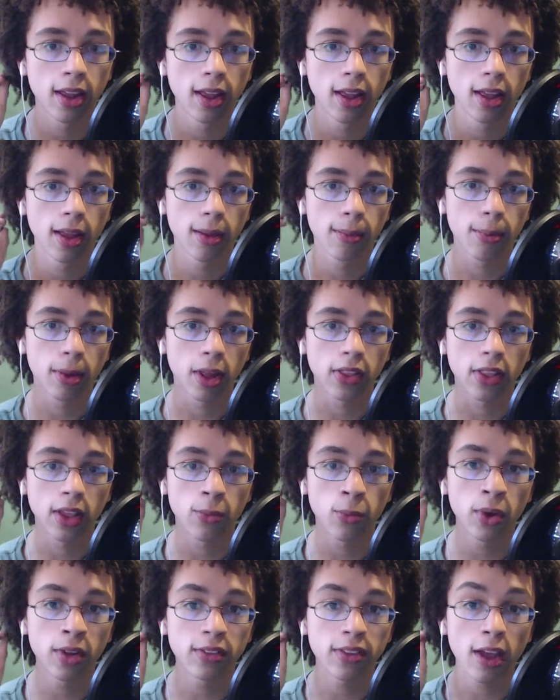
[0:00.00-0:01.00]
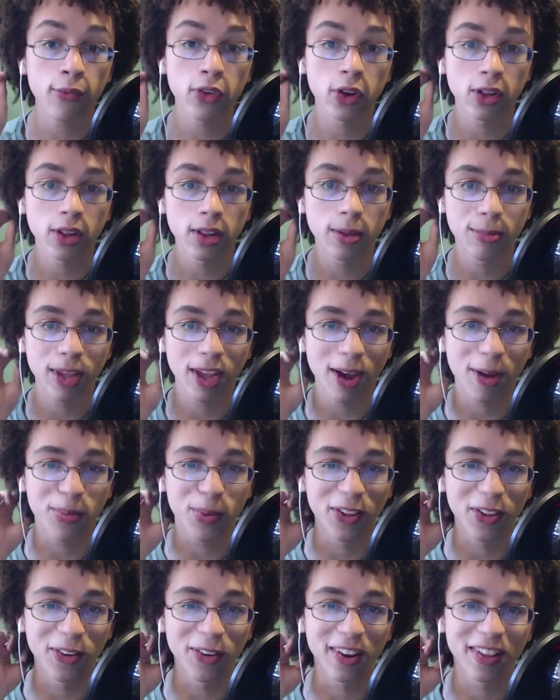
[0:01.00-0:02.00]
But they will definitely be
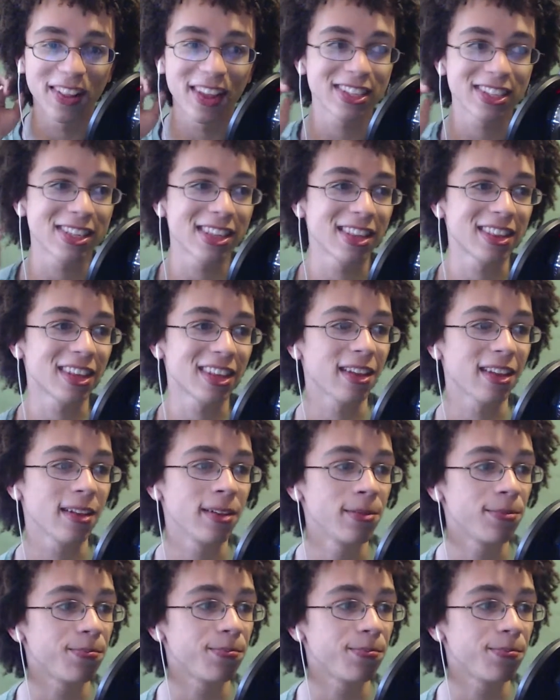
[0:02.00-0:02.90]
uploaded. That's the thing.